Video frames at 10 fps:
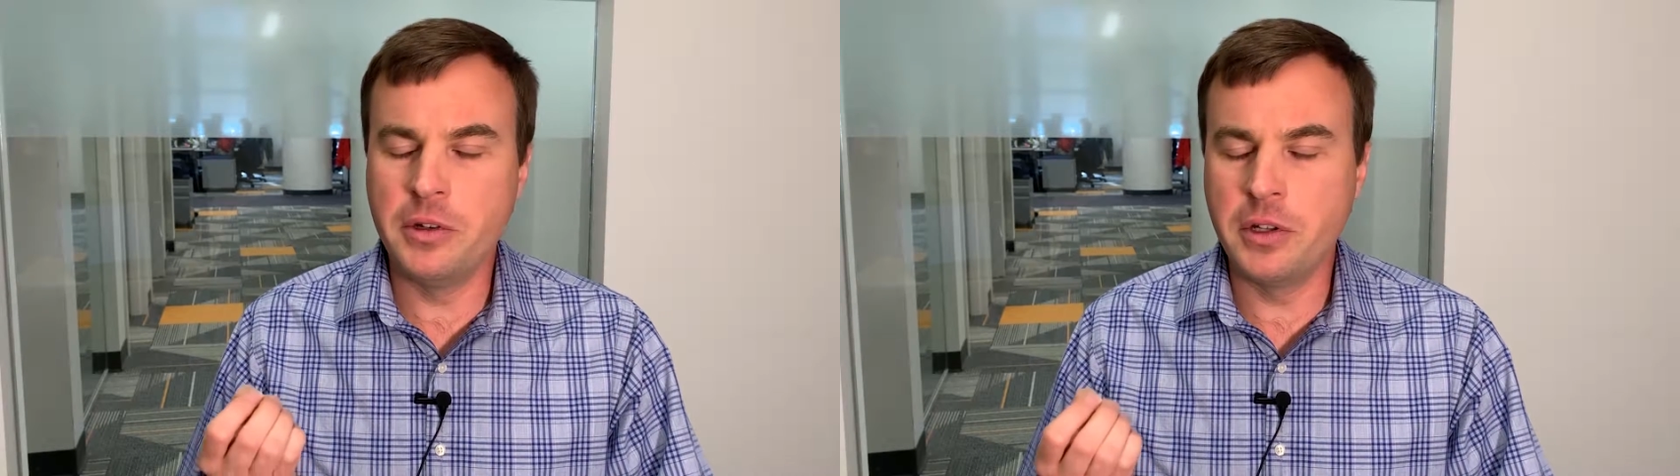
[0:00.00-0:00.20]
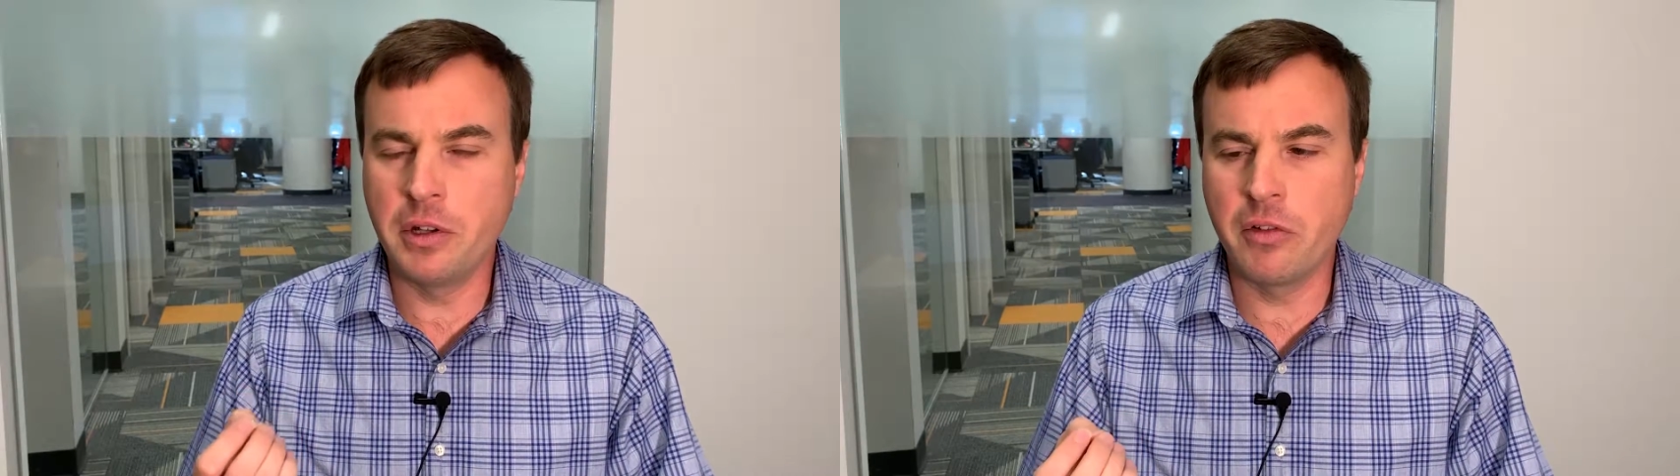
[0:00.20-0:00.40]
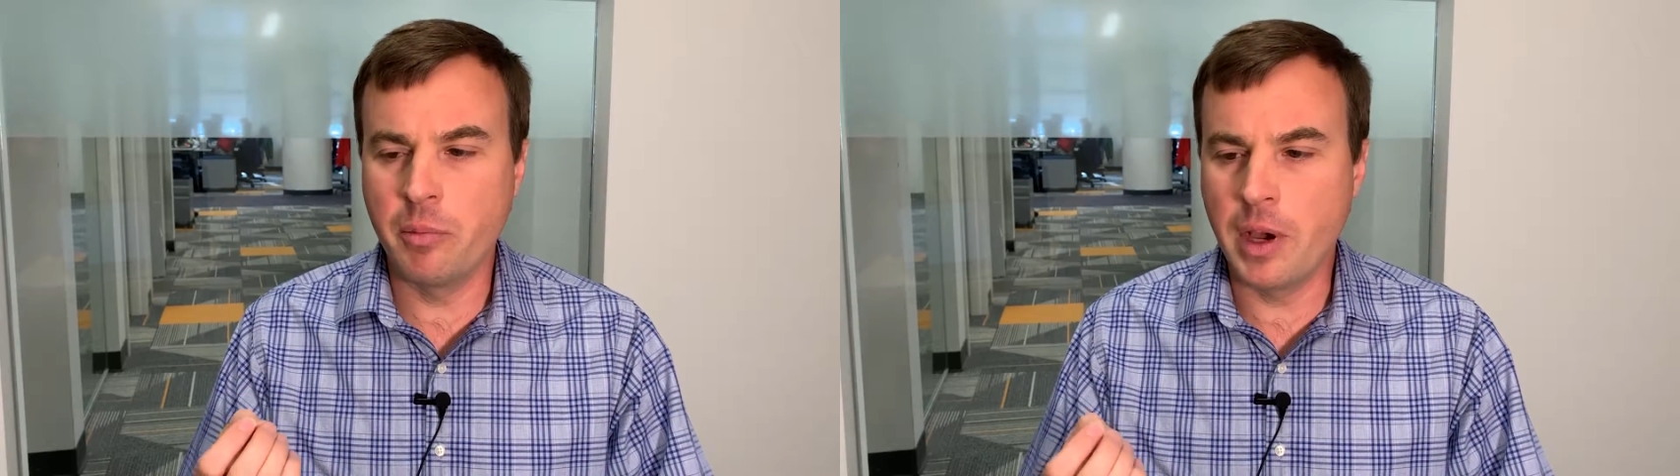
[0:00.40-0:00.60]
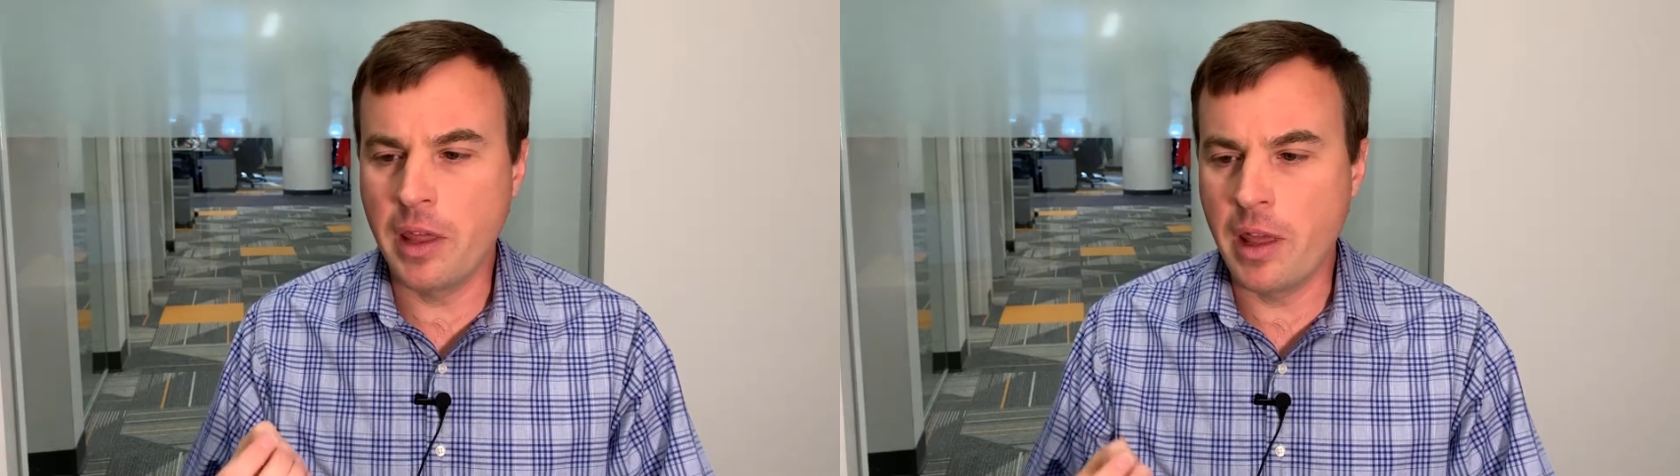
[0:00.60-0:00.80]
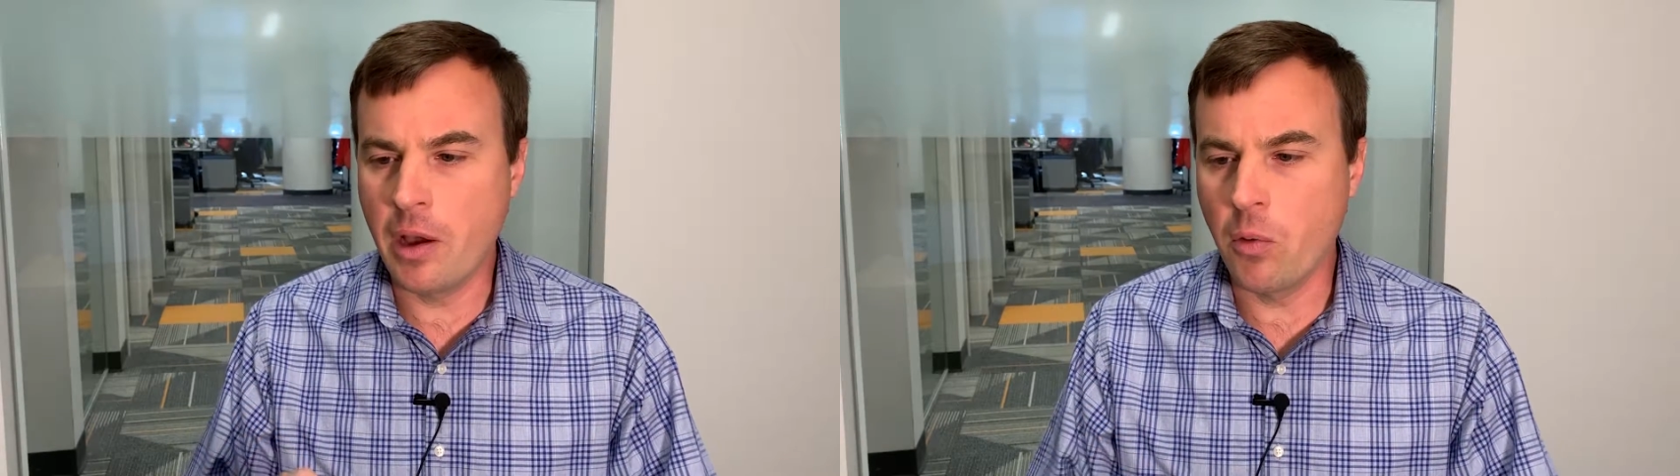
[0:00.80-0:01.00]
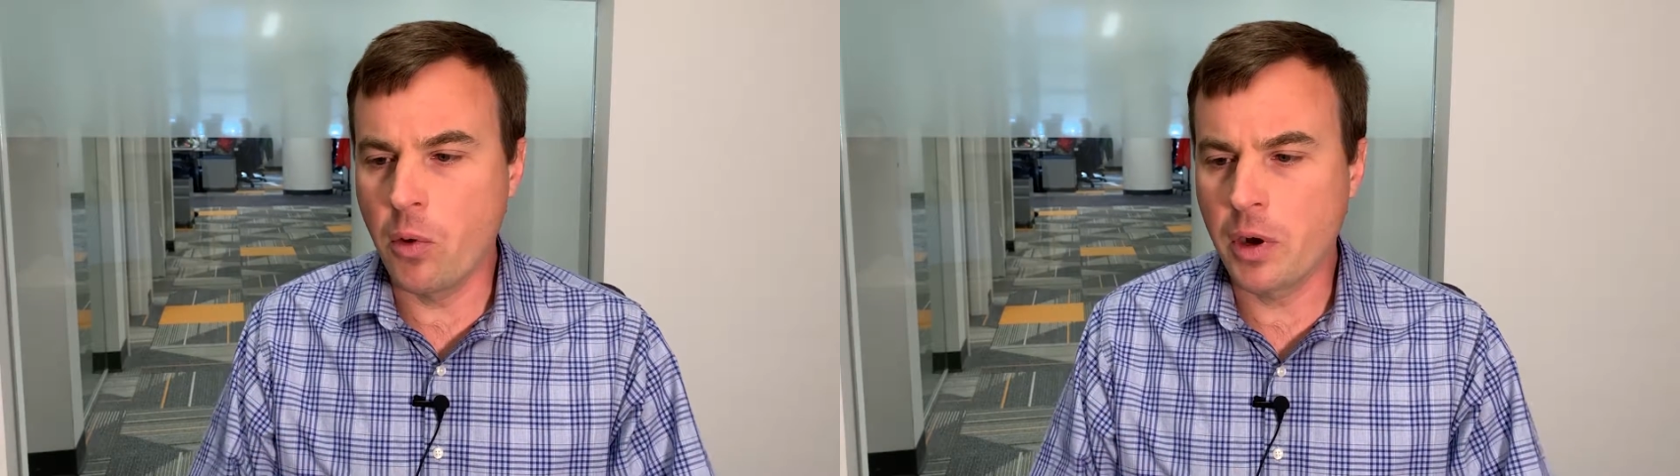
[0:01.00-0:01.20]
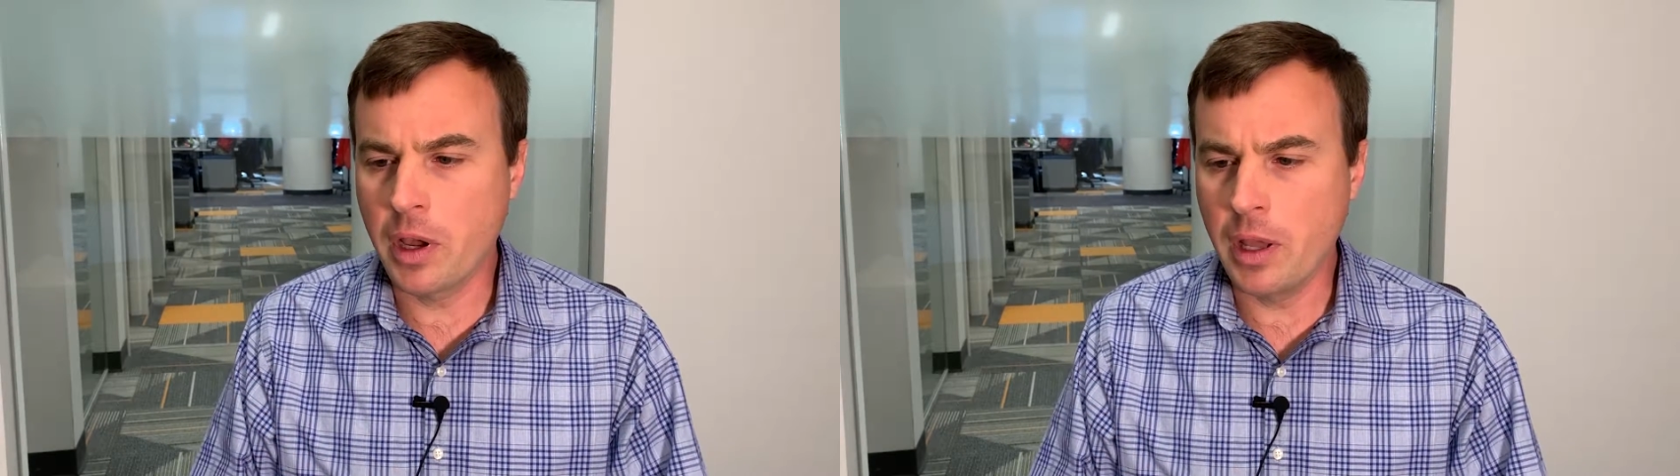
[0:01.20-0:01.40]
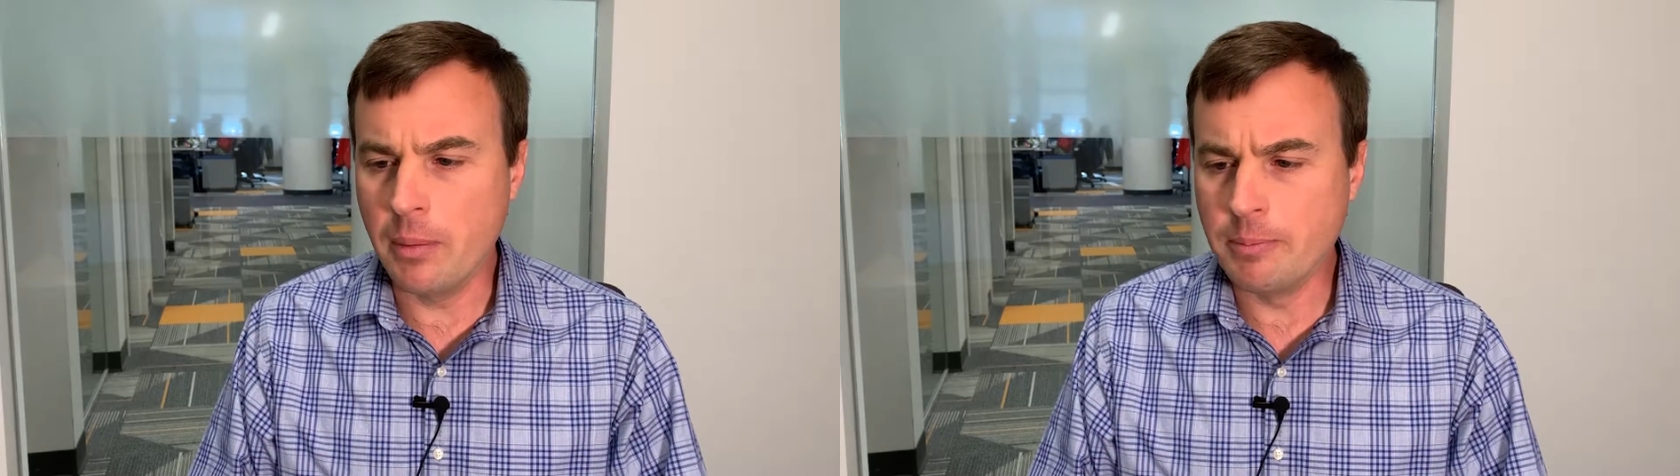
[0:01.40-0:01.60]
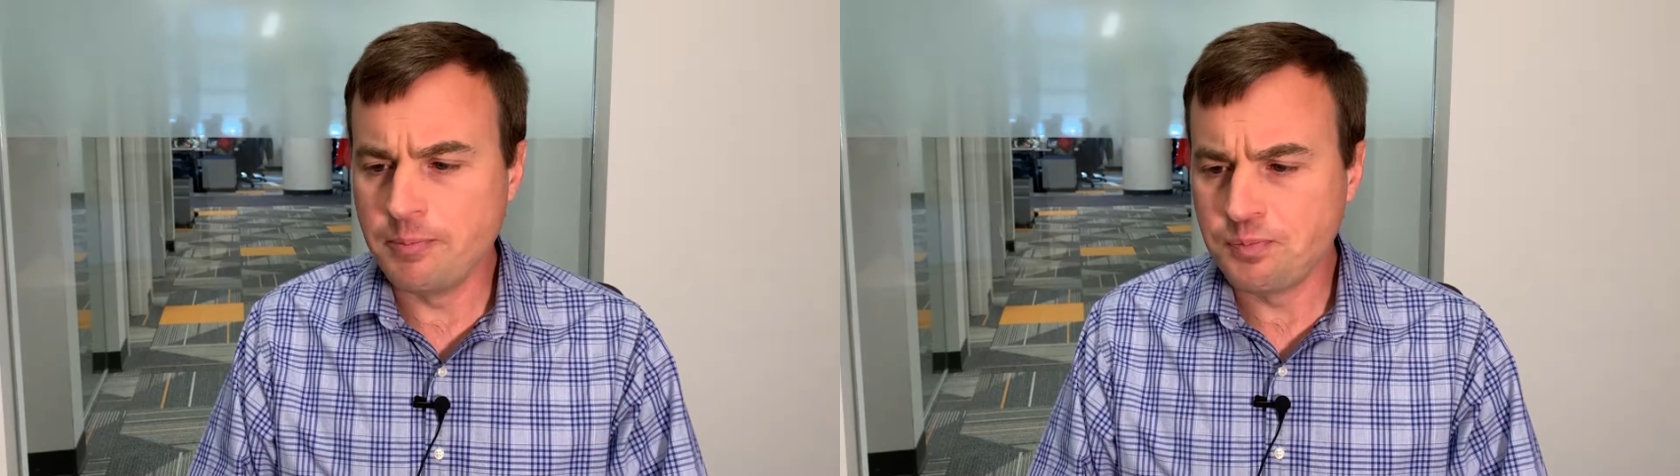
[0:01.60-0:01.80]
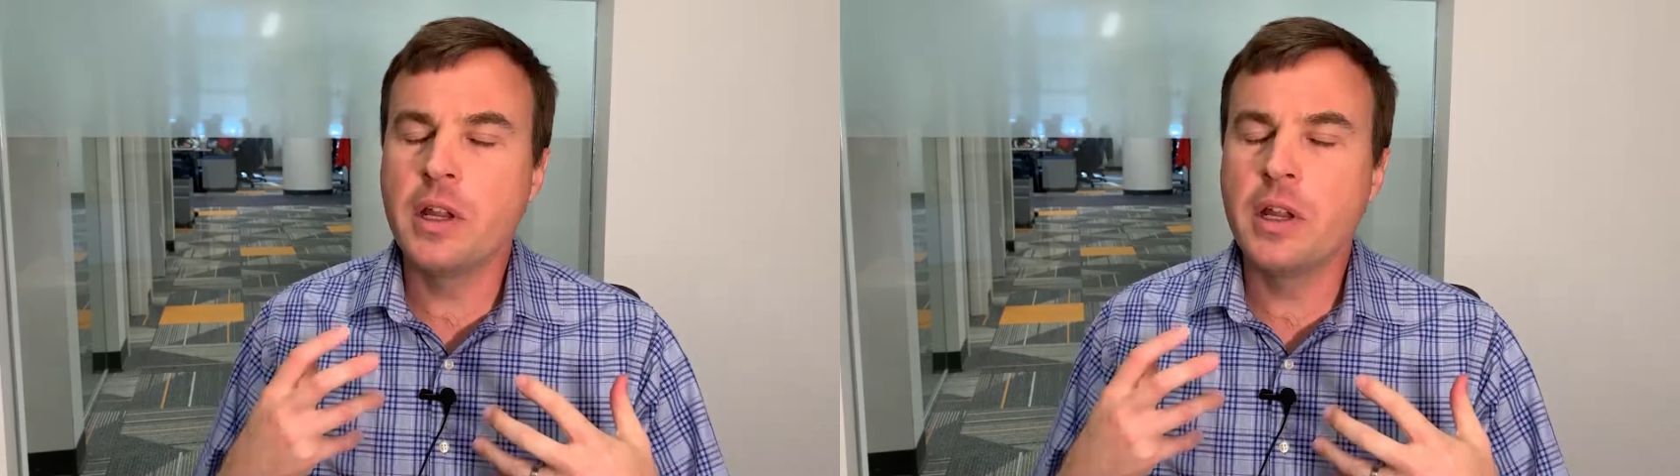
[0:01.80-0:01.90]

delivered by that work item.